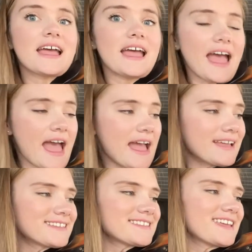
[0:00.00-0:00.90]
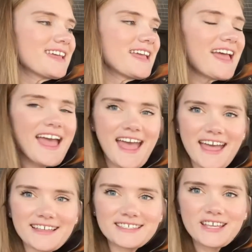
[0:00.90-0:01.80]
eggs,
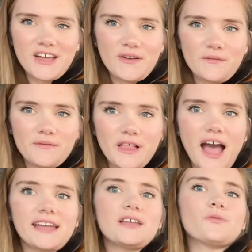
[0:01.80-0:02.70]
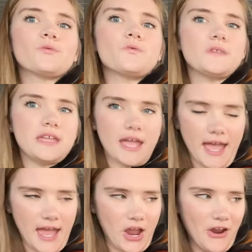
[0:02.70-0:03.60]
eggs, flying through the
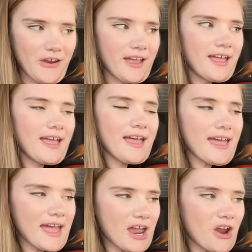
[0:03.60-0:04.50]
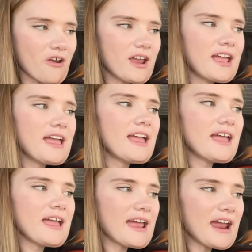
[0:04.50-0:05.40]
air, air,
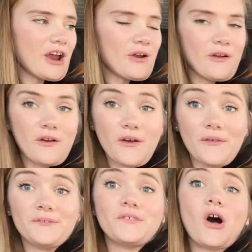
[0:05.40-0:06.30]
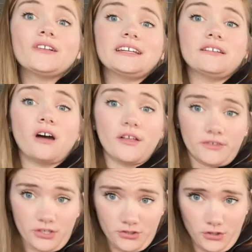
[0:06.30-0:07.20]
air, falling on
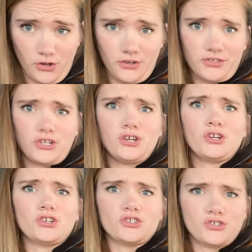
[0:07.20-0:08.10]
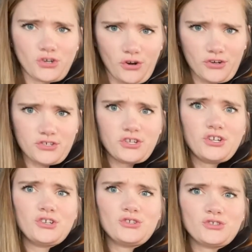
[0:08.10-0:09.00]
the dirt, dirt,
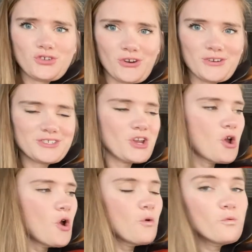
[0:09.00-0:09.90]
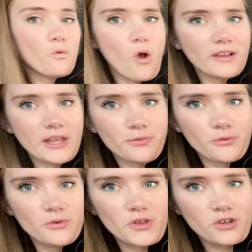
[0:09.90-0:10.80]
dirt, rolling
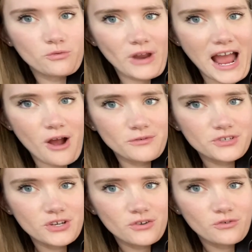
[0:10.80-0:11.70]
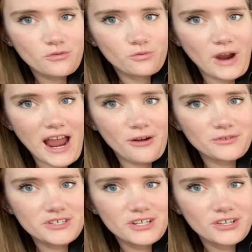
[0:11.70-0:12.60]
through the ground,
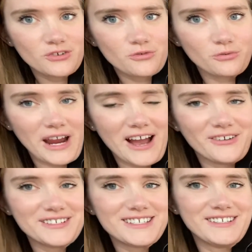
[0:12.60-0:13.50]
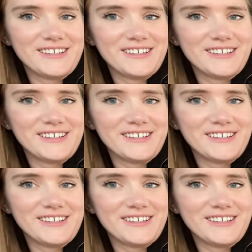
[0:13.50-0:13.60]
ground, ground.